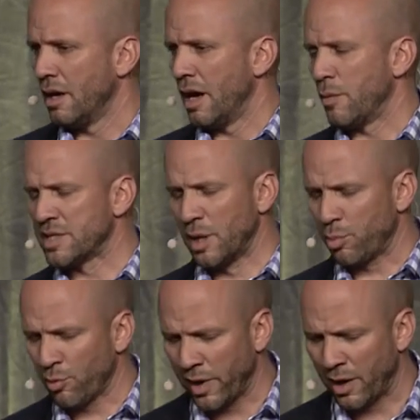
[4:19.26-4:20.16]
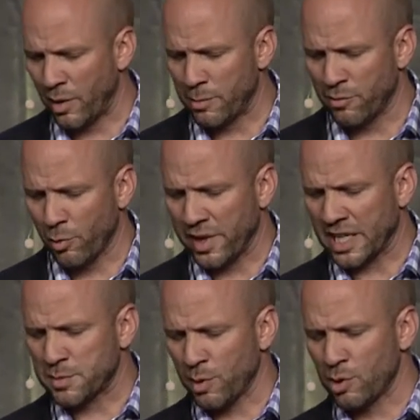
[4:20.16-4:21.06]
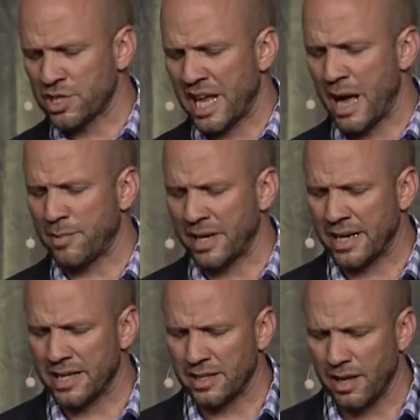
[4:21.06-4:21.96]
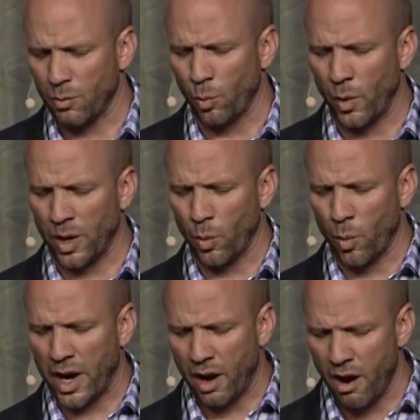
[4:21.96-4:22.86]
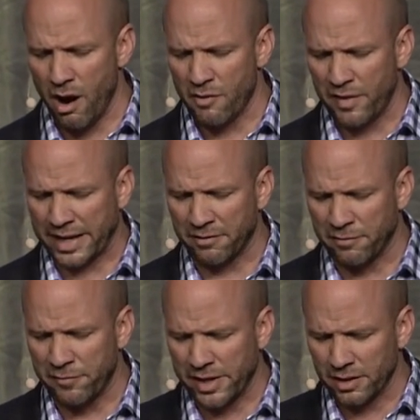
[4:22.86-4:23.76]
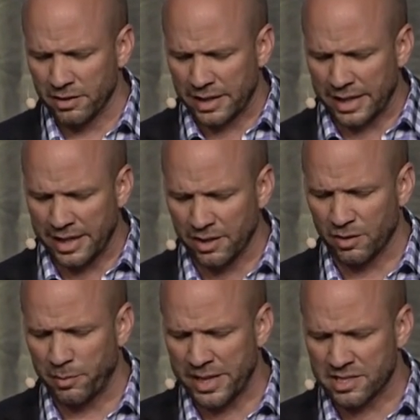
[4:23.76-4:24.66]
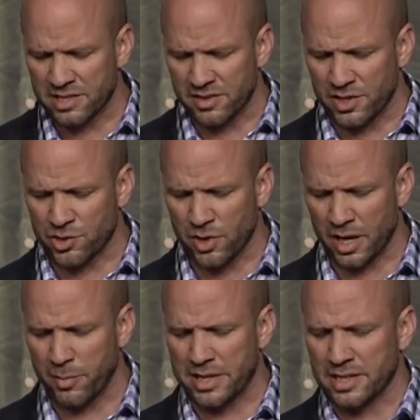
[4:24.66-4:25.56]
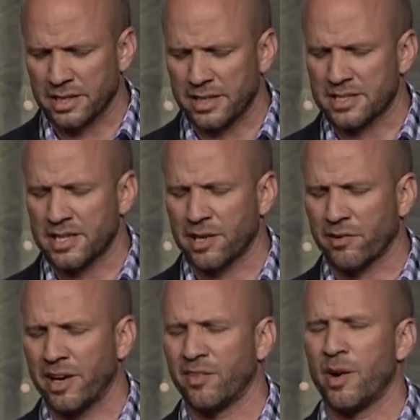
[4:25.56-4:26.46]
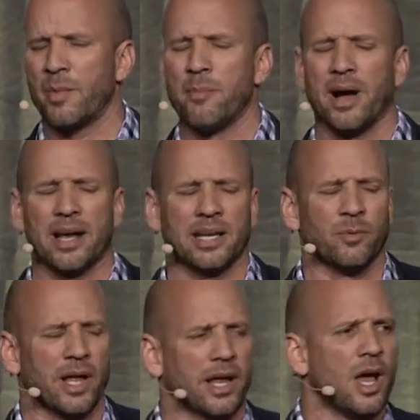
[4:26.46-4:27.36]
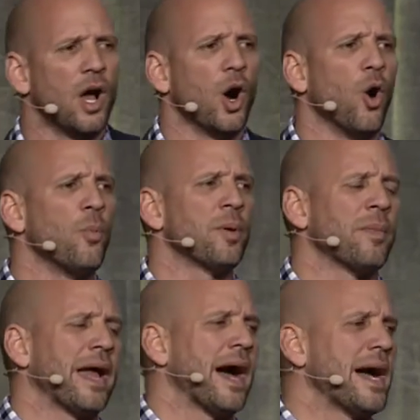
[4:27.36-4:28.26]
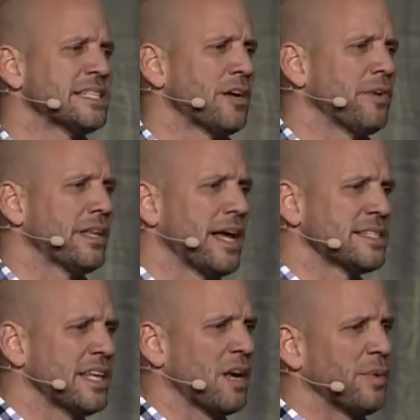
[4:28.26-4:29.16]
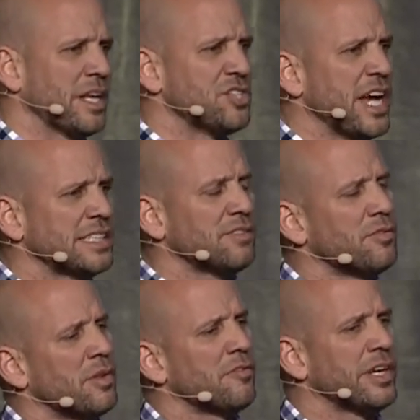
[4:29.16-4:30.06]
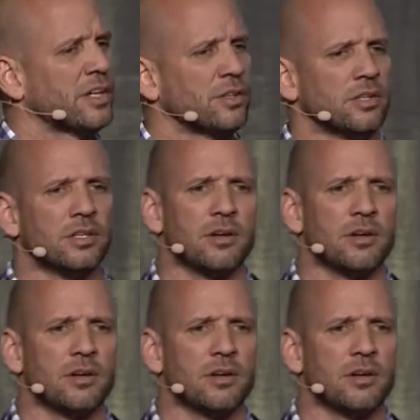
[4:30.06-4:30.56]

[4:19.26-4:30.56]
I was in a prayer right before the explosion happened, and when it went off, I could feel and hear pieces of the truck basically disintegrating around my body. And when I opened my eyes, I realized that I'd been ejected from the vehicle,